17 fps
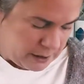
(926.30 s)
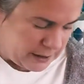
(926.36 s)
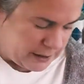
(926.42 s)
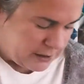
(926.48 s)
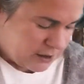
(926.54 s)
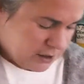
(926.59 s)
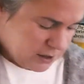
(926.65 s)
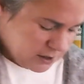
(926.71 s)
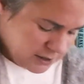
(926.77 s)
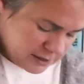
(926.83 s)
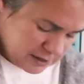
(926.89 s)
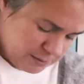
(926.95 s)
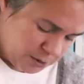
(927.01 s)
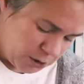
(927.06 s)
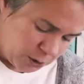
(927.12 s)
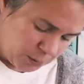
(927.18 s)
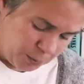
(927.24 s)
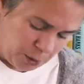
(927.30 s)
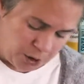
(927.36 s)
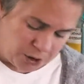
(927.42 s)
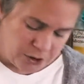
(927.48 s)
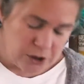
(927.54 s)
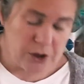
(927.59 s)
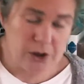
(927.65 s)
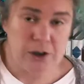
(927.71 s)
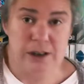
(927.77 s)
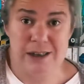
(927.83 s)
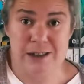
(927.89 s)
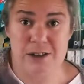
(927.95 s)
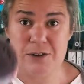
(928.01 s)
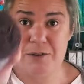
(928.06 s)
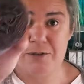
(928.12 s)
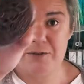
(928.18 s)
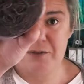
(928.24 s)
Its similar partner
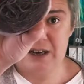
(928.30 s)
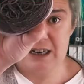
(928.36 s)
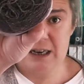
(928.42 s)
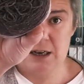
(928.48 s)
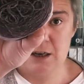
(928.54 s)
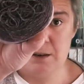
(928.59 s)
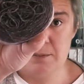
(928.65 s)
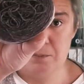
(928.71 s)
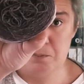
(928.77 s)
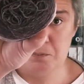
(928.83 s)
is Fig.